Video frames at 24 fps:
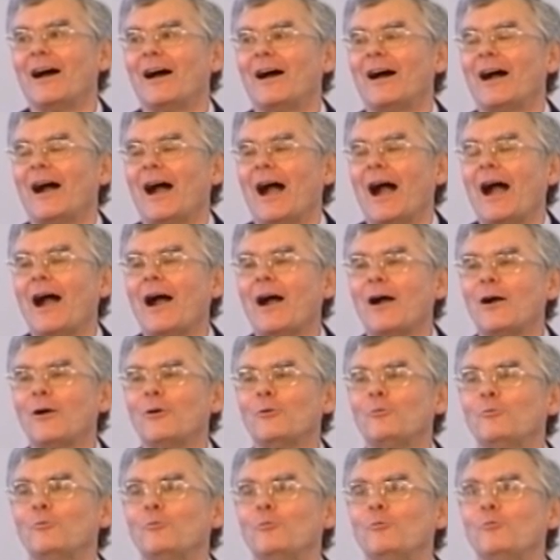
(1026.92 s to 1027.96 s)
How
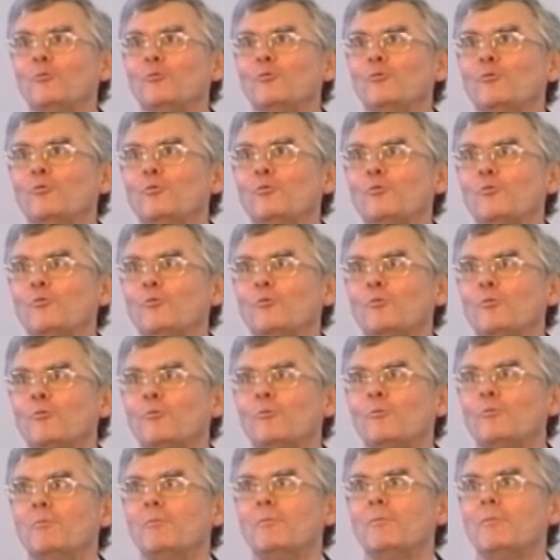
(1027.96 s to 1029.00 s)

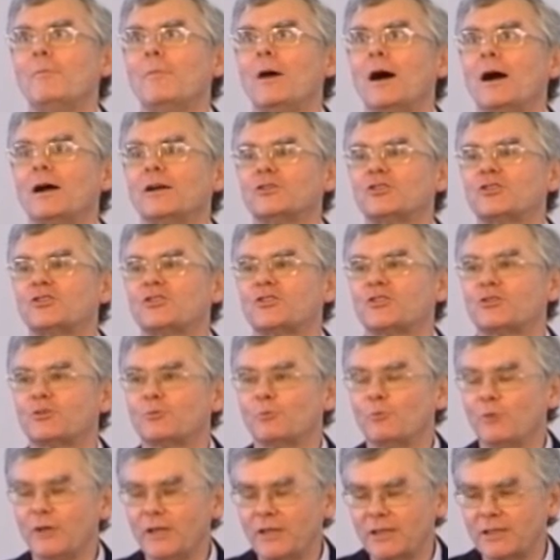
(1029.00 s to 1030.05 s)
much
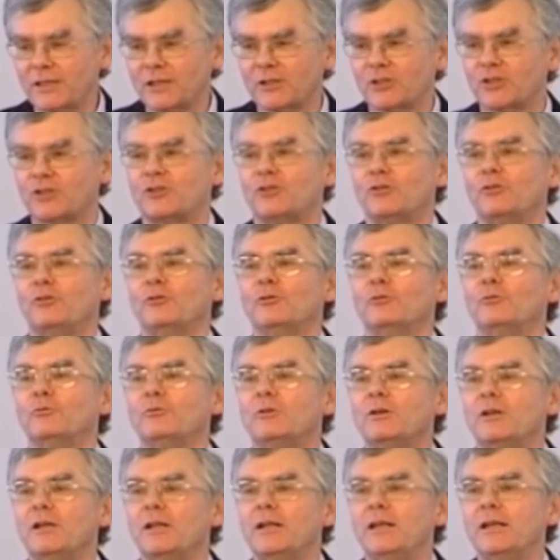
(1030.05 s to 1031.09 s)
Swedish do you
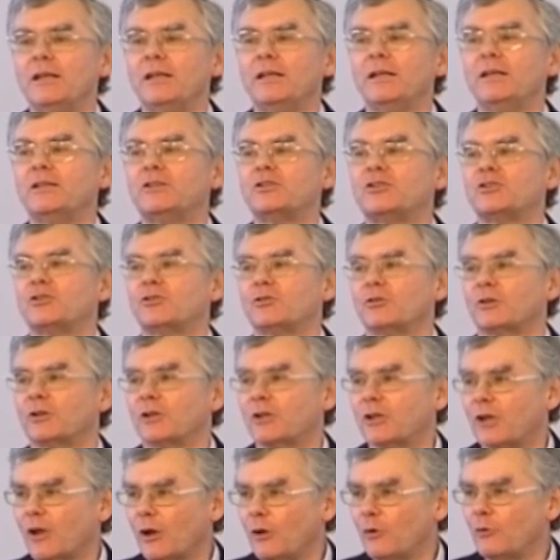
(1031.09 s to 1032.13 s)
need to
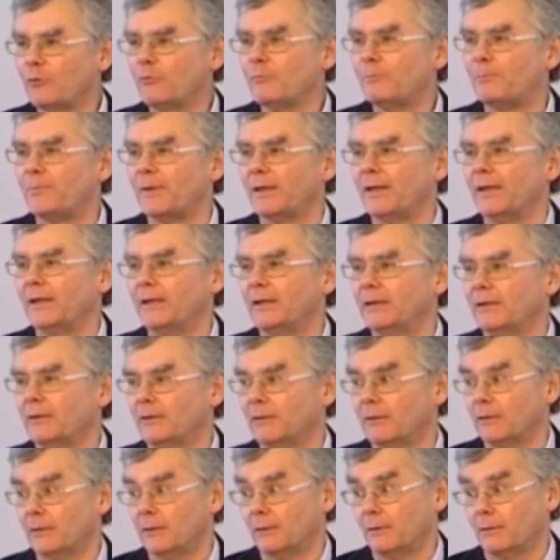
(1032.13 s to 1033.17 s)
cope
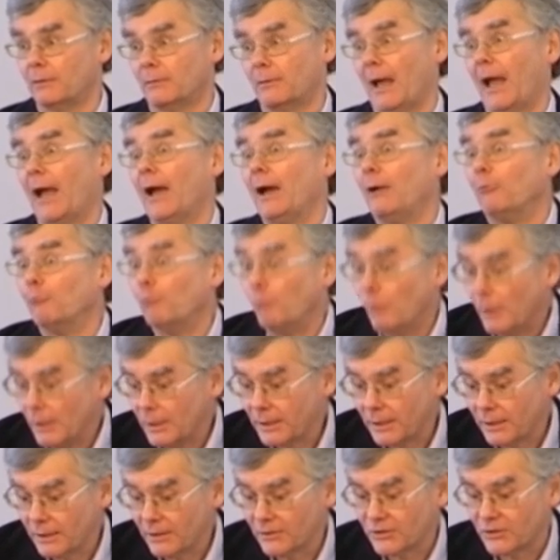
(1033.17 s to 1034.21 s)
in
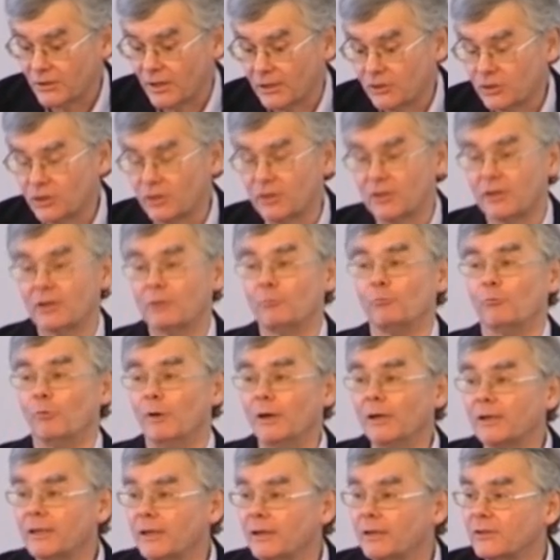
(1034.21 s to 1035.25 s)
working as an engineer,
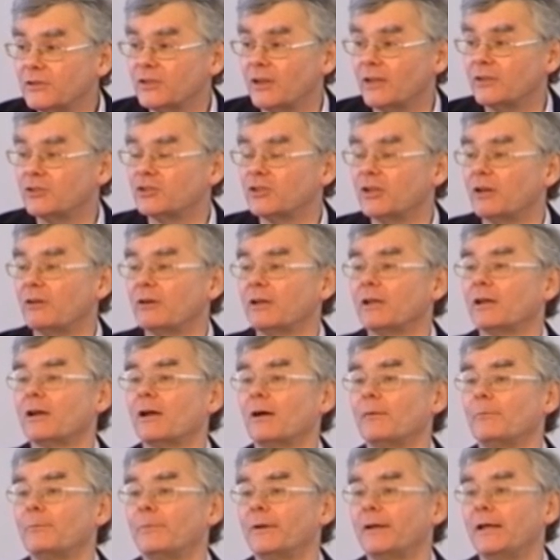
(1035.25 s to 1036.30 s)
working as an engineering
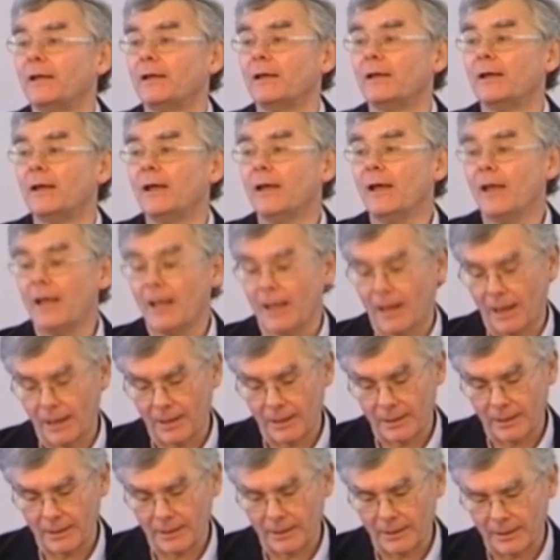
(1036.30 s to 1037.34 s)
company
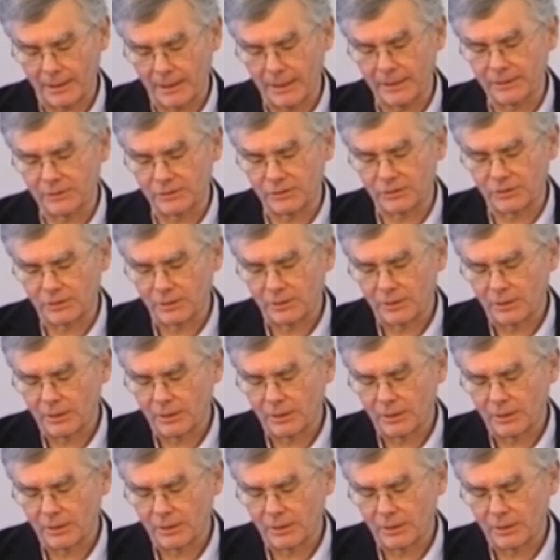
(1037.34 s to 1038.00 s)
in